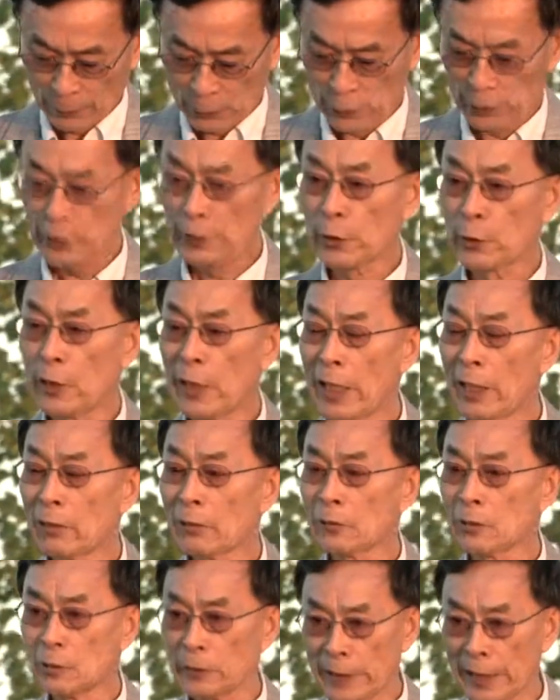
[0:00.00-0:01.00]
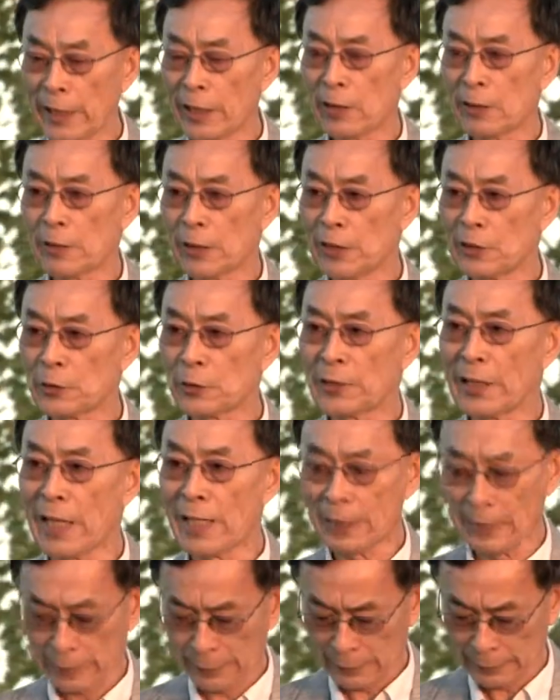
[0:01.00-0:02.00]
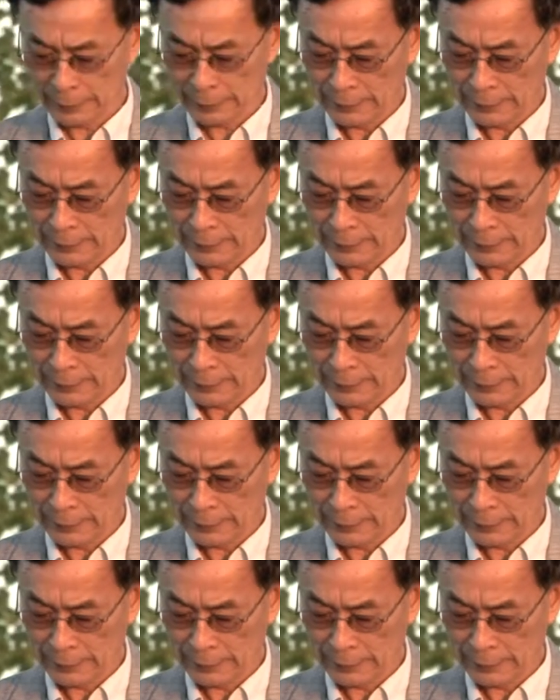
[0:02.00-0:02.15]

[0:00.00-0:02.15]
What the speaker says: to tell his young